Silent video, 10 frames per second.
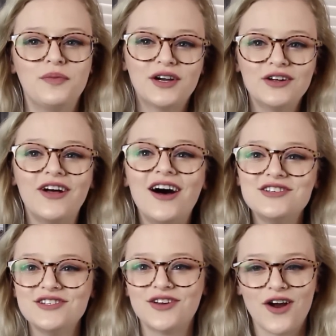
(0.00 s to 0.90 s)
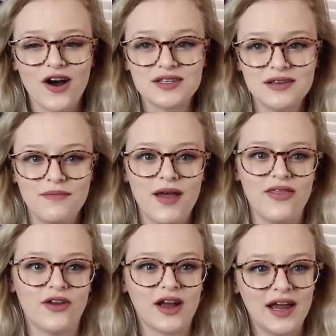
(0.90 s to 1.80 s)
But collages are awesome,
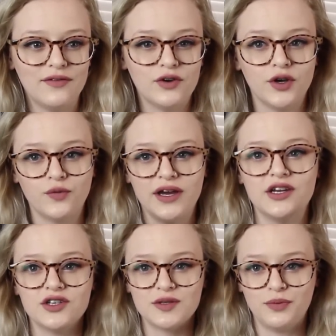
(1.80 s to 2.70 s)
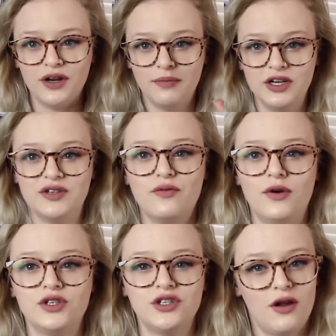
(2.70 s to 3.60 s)
and they're kind of a good way to just put a bunch of
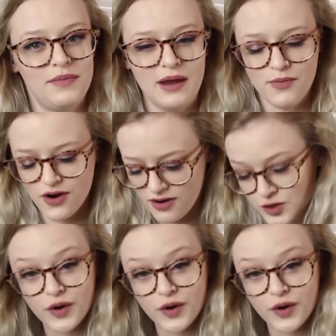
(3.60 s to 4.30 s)
emotion on paper.